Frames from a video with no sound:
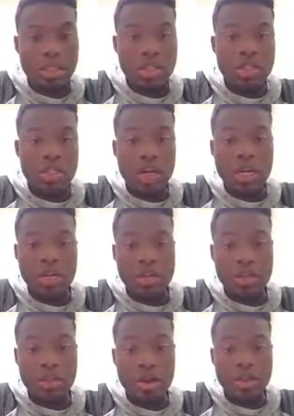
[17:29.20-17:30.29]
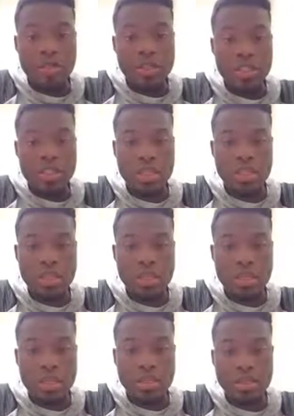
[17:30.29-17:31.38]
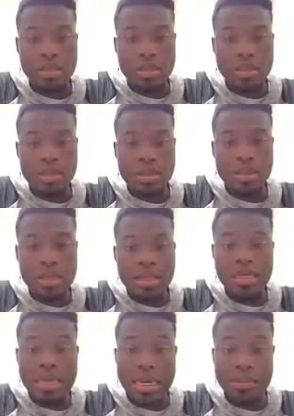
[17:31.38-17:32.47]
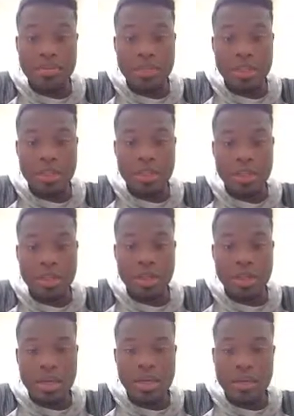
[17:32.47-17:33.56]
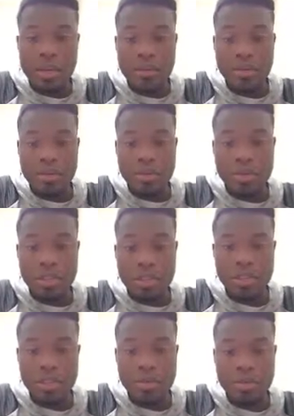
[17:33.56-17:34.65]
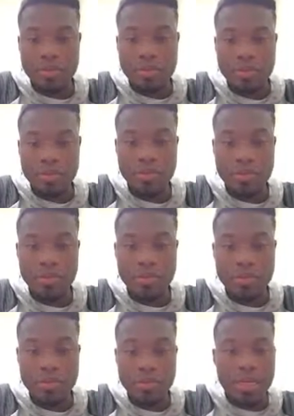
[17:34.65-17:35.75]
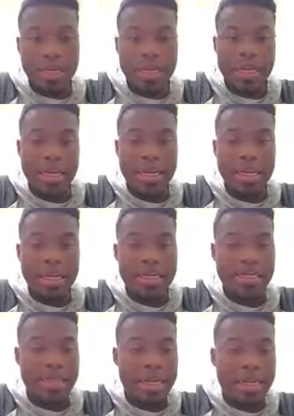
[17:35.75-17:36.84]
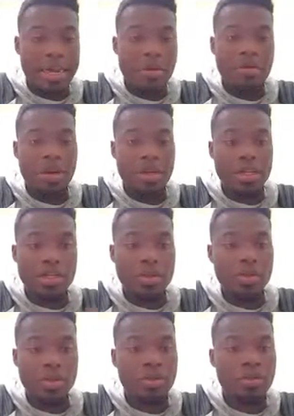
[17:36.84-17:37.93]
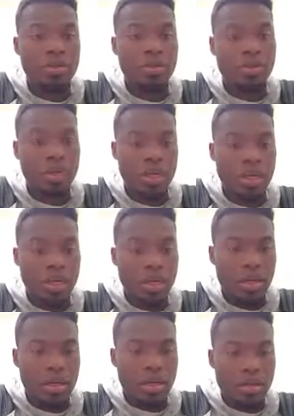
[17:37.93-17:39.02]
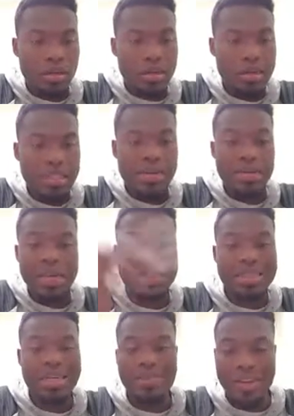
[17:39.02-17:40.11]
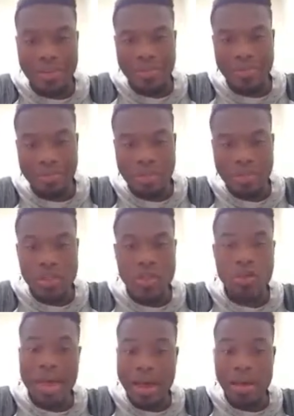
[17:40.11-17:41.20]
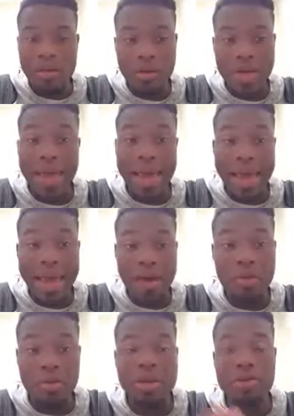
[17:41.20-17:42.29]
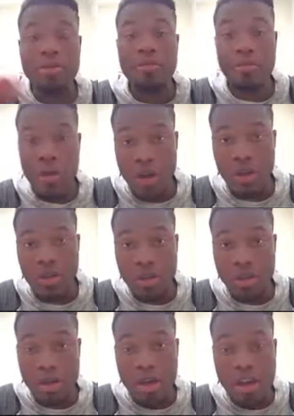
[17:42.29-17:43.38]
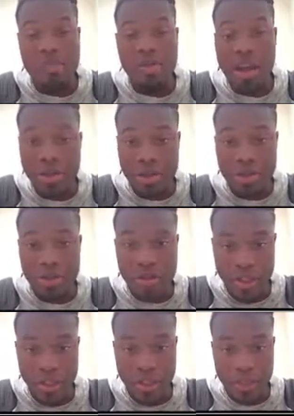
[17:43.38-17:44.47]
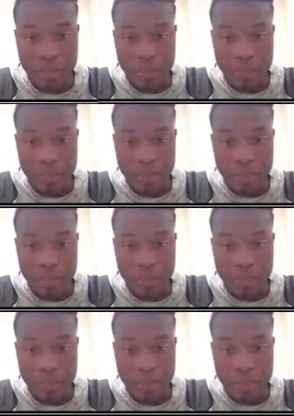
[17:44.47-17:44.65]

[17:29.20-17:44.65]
starting at the third position in this case, then the second position, then the first position. And let's say I wanted to save that inside of A. So now A will be the reverse of my original vector.